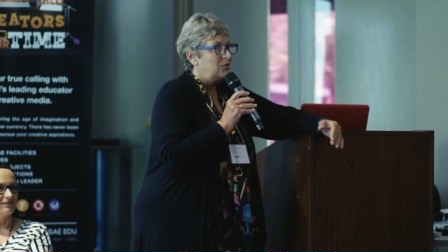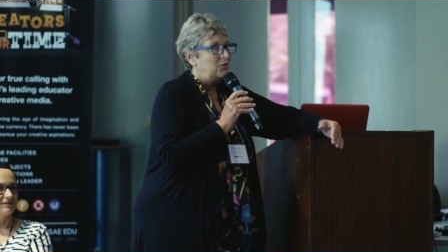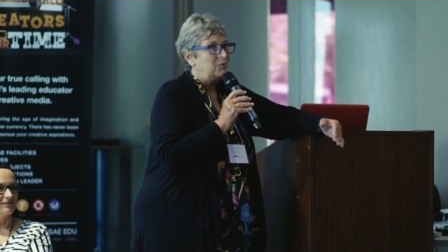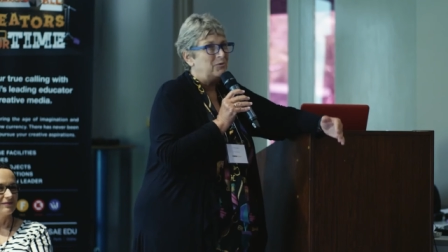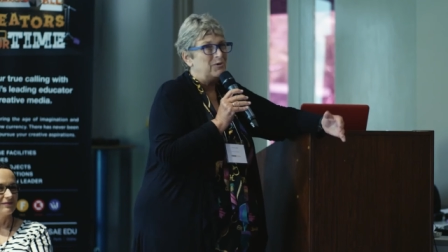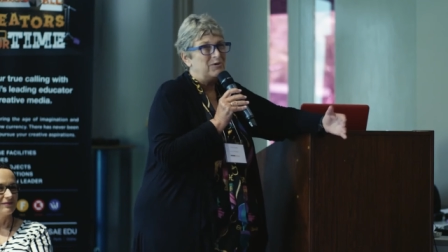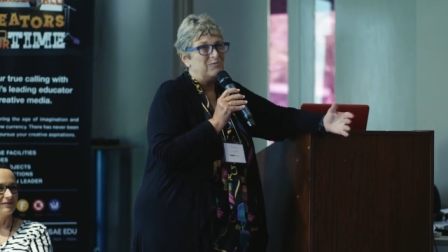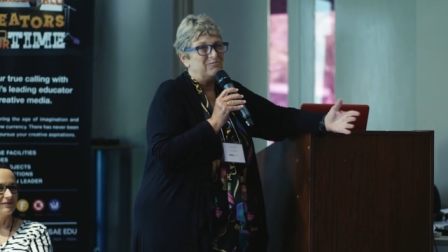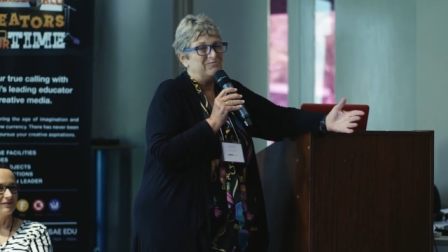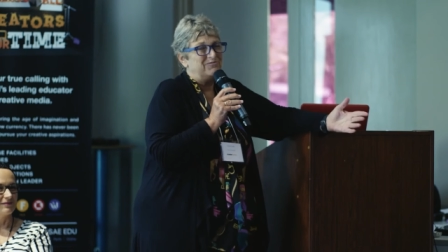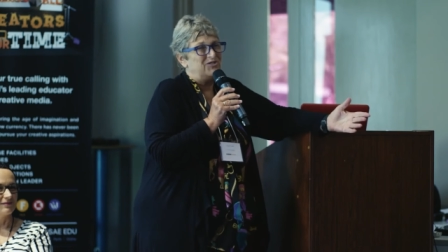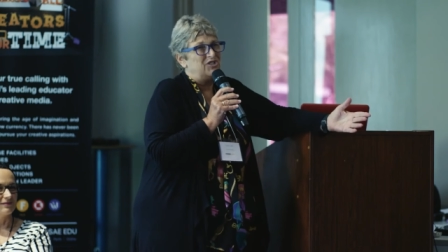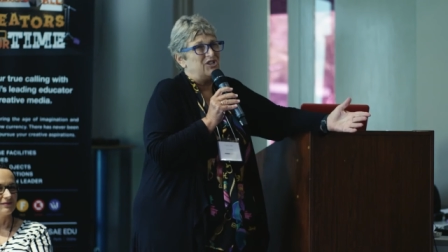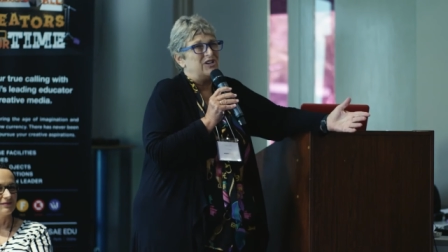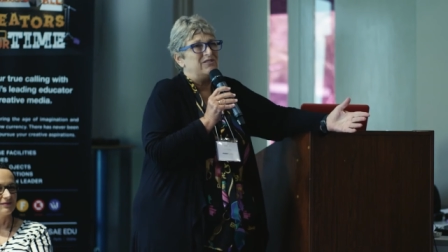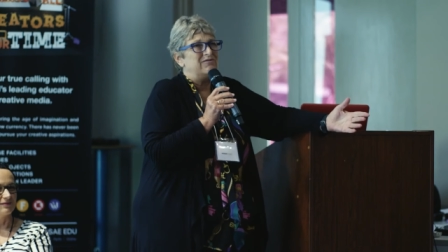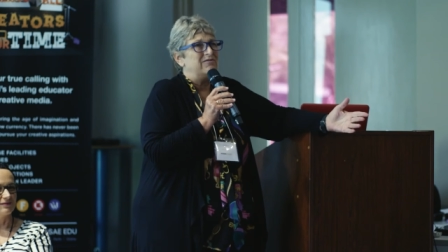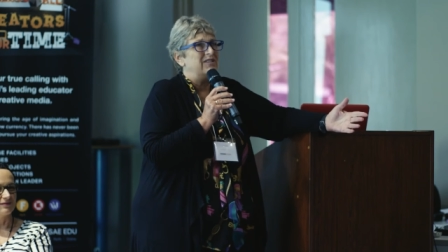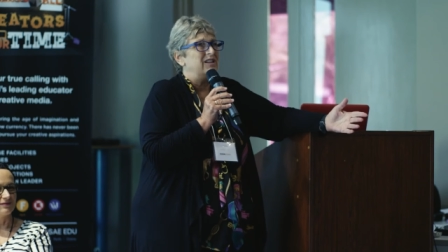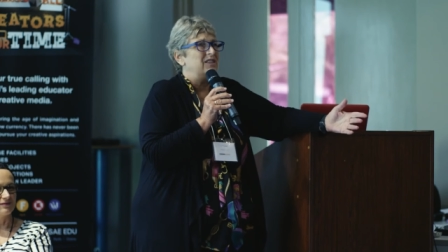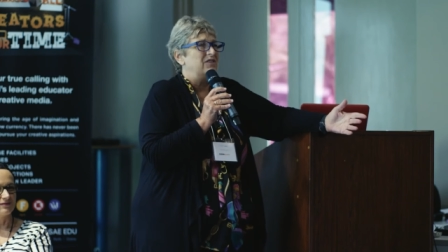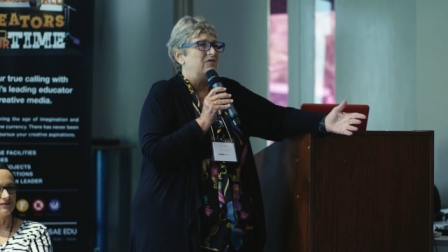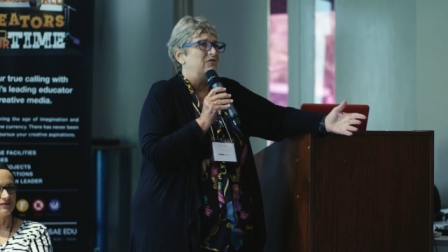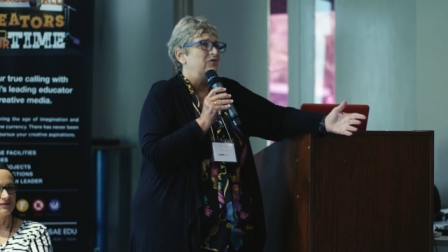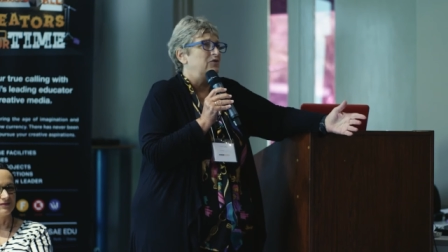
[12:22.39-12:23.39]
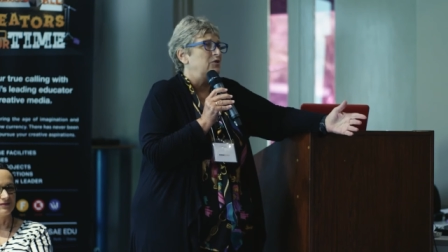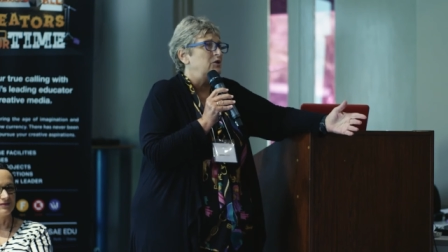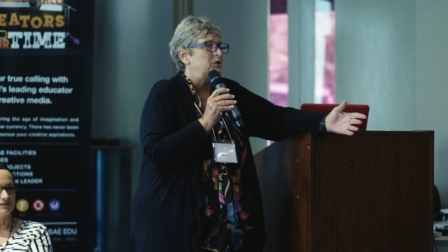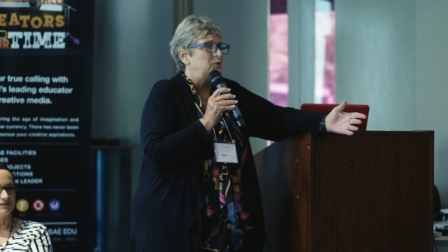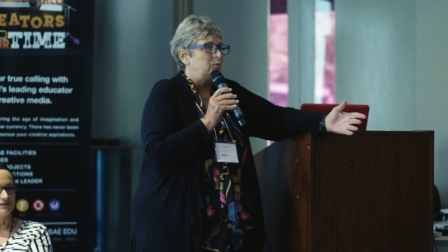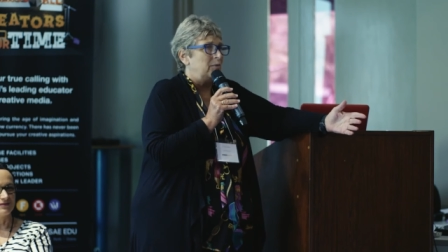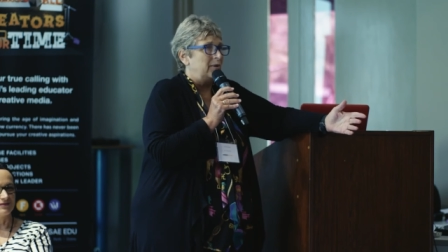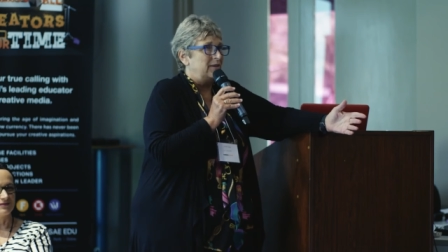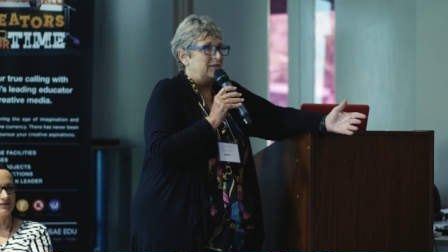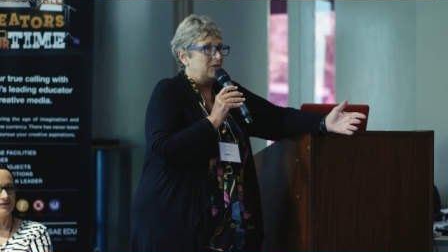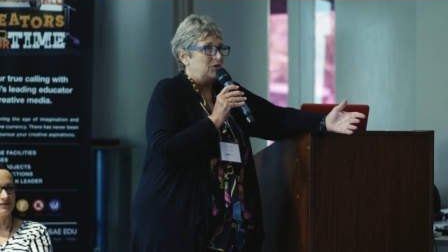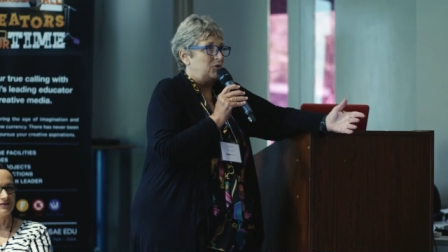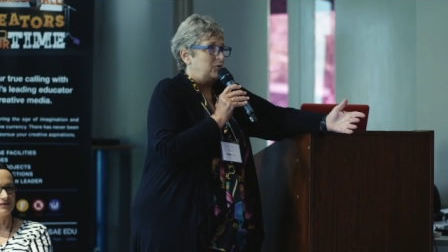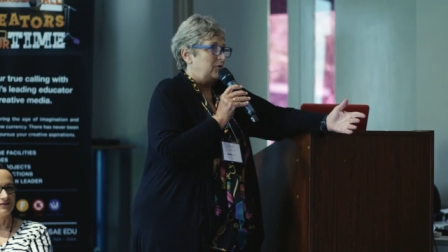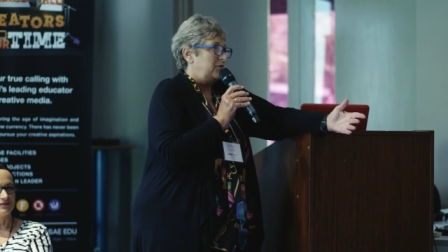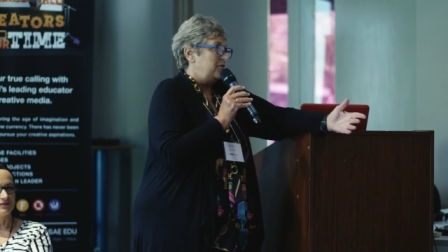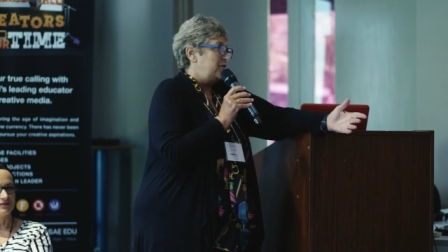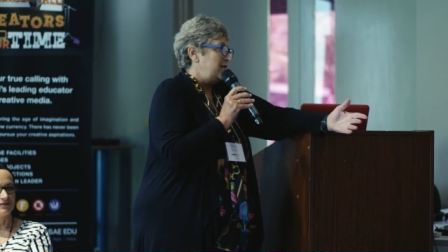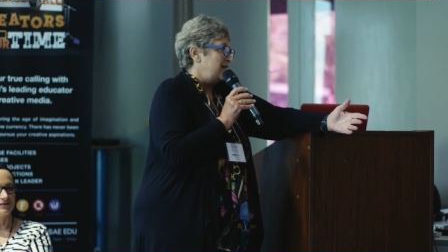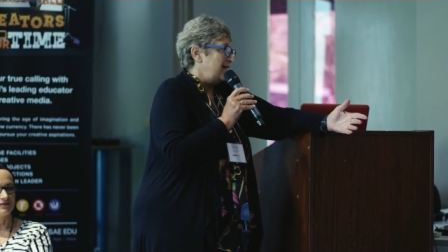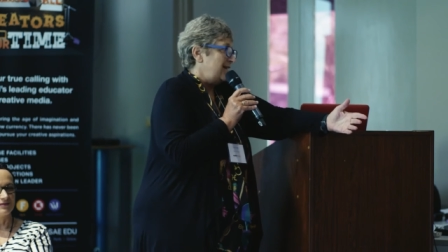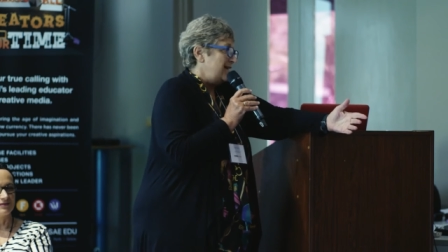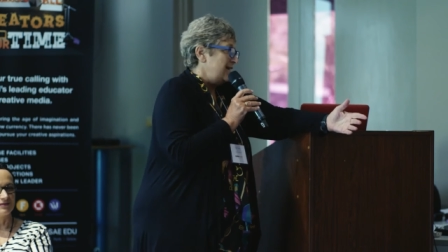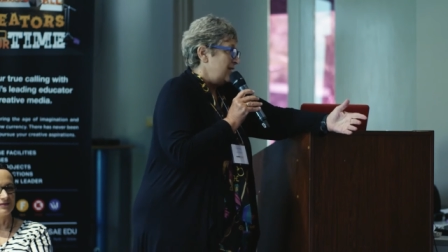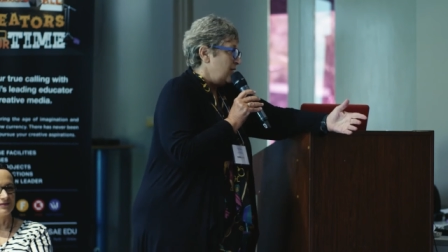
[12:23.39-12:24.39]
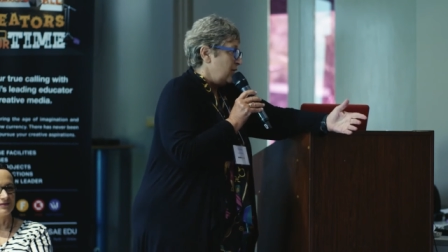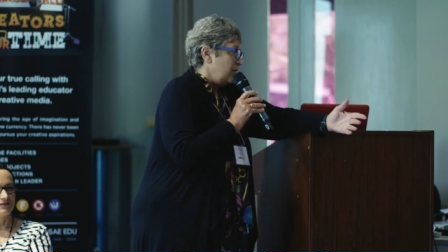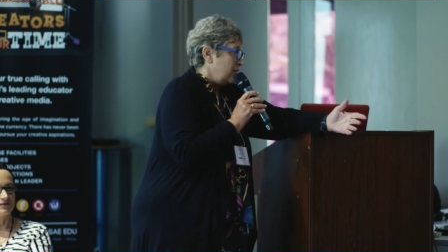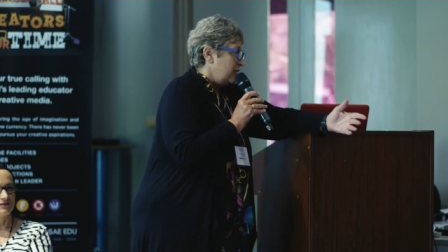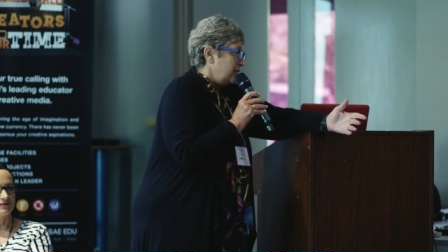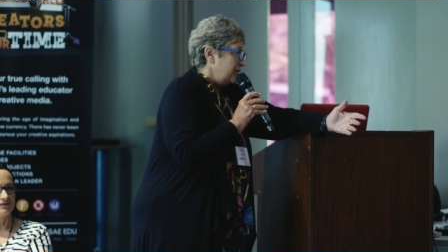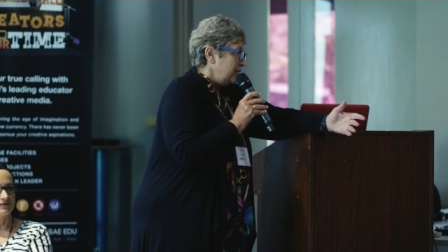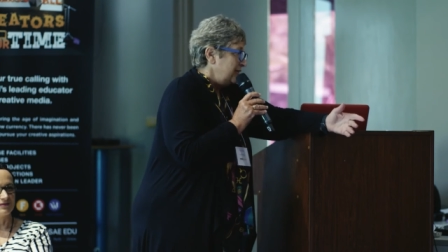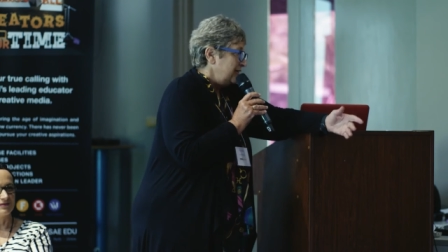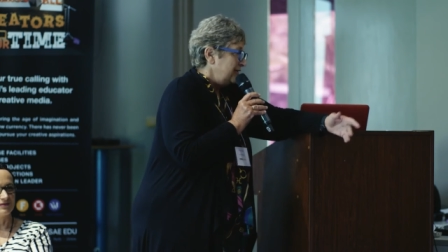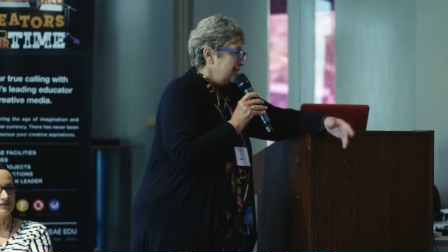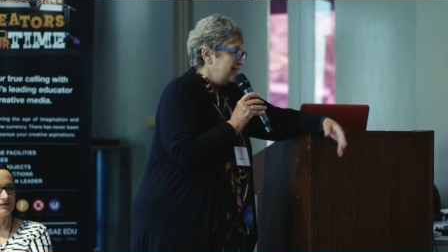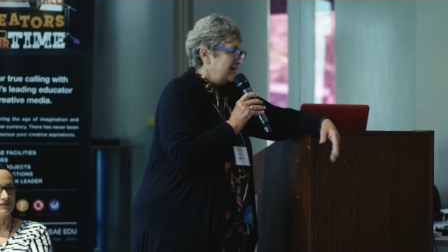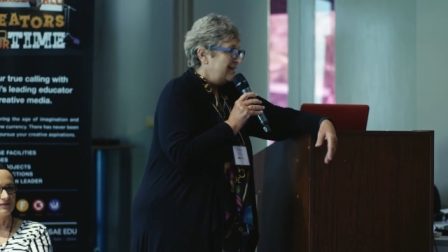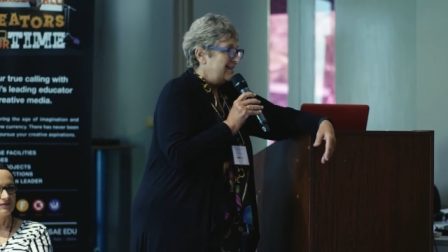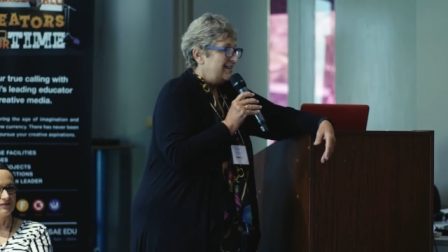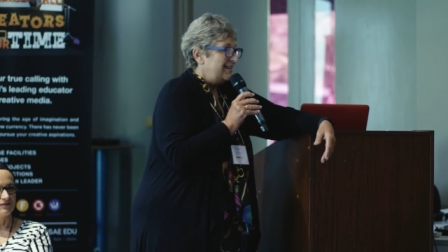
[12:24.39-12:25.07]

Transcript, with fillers: who were generally the first ones to have said no.